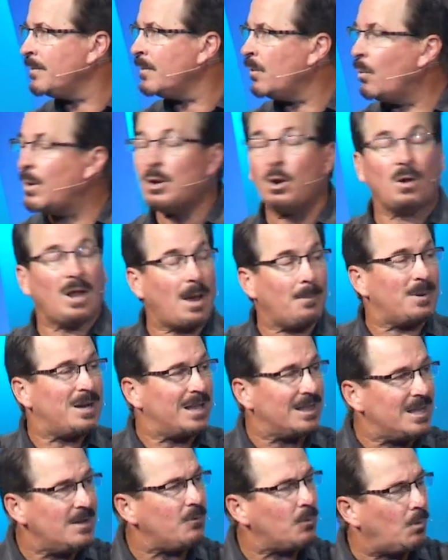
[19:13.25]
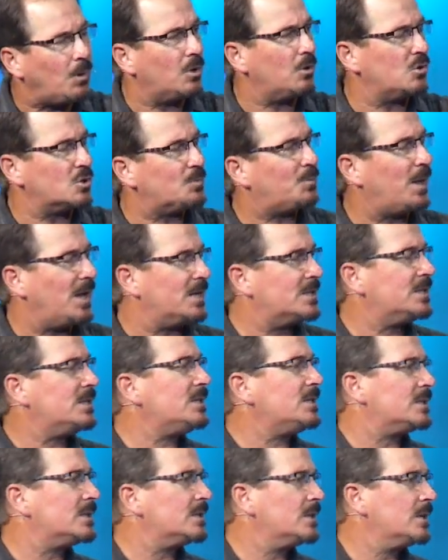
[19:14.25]
We don't happen to live in one of those
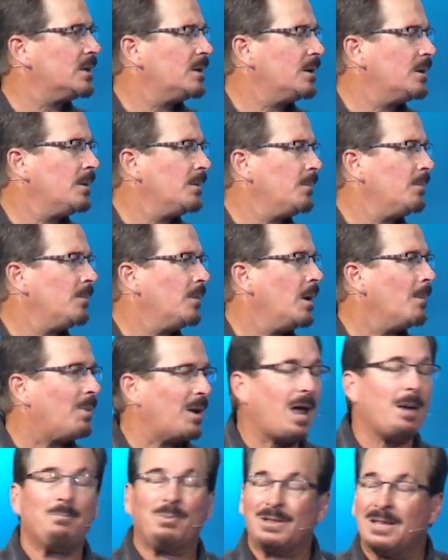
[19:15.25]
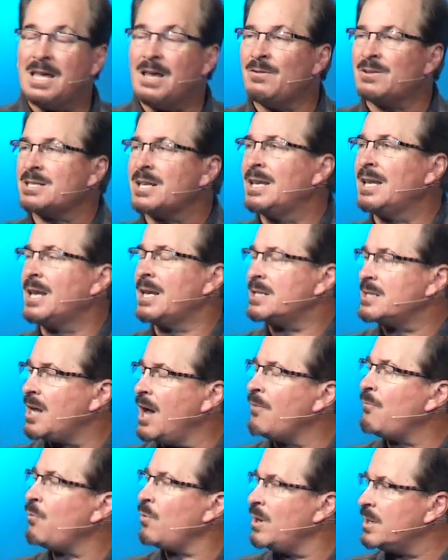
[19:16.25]
places, but I believe it's going to get
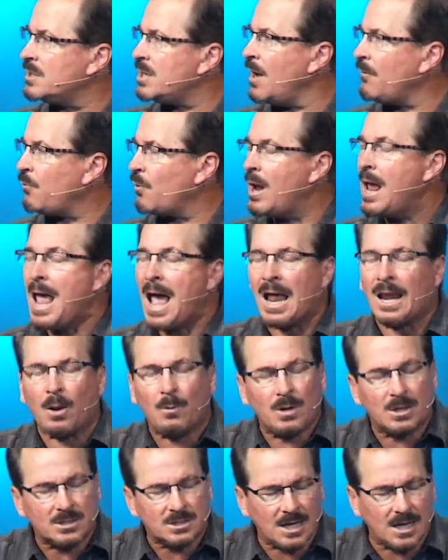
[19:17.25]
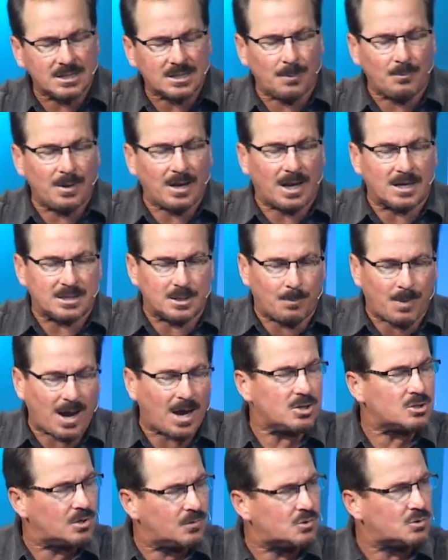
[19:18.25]
tougher and tougher. And I want to say something as the
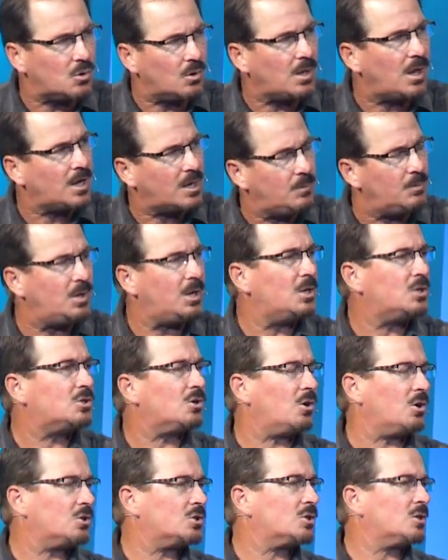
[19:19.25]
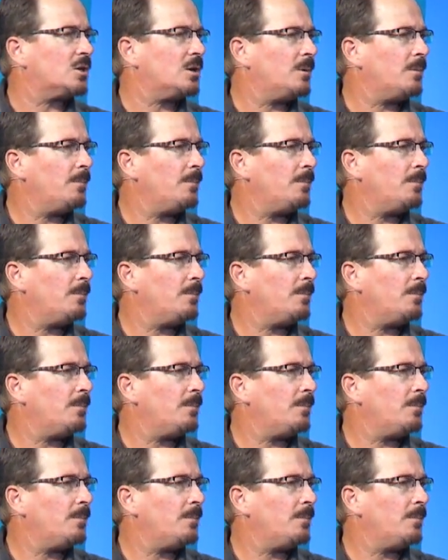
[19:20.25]
pastor of Shoreline Community Church.